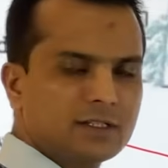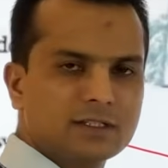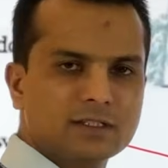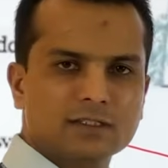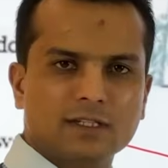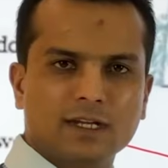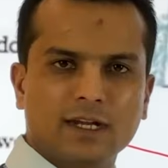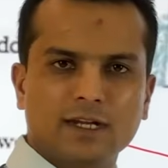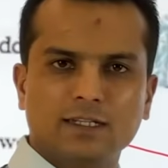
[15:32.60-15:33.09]

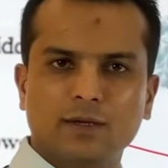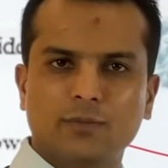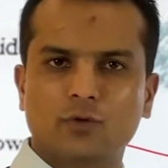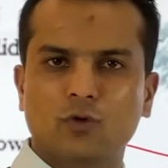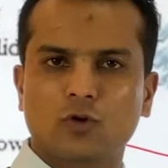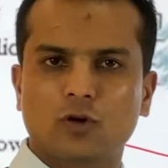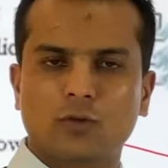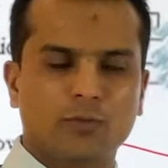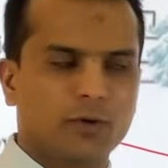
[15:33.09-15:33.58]
inside the
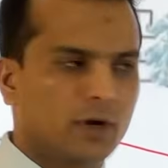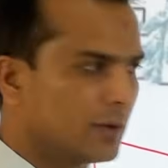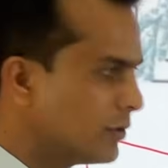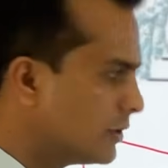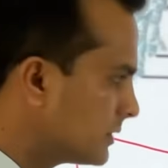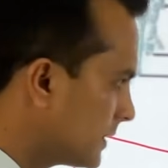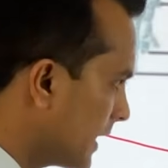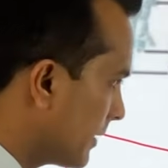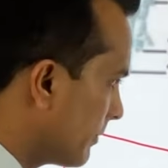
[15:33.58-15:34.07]
bronchopulmonary
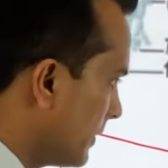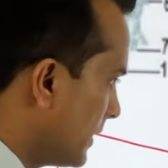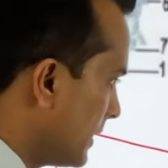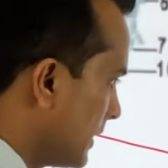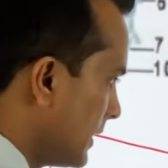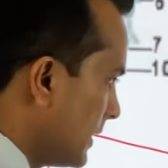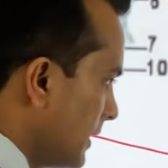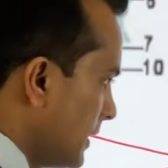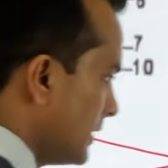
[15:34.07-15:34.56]
segment?
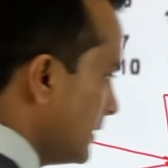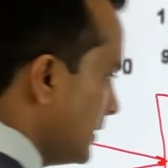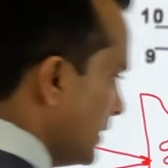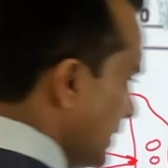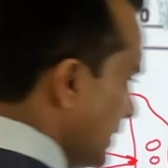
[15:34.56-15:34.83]
There